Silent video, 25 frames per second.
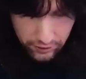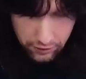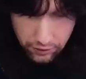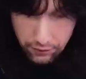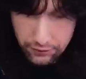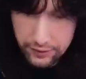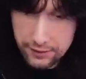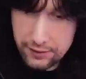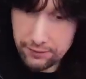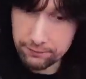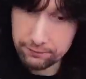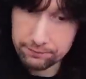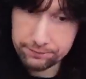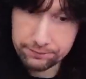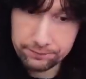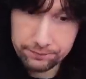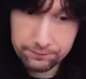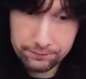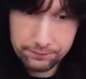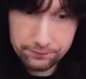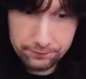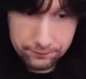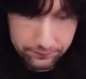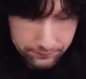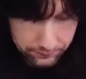of got this.
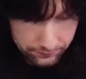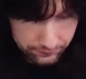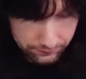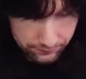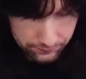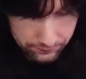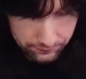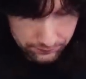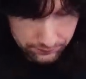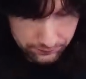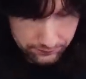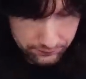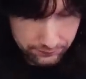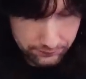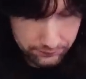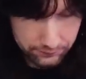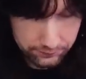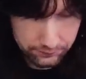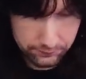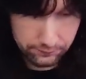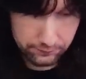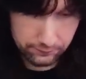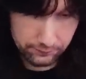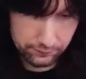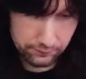
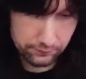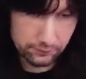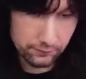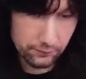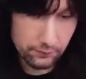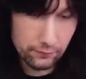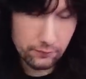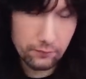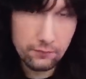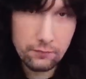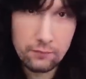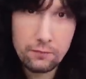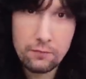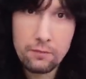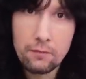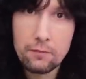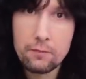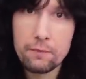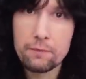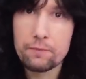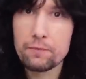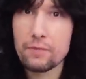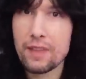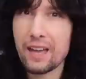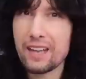
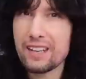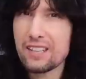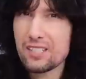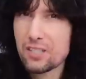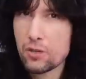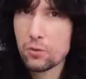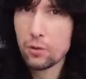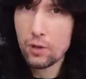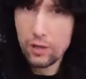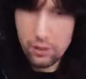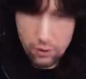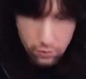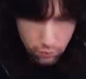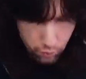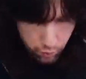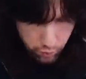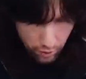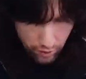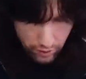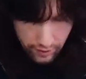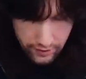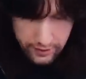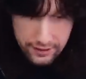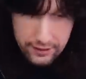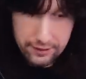And it's quite a
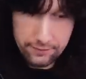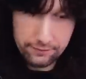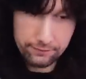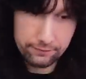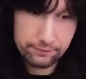wide,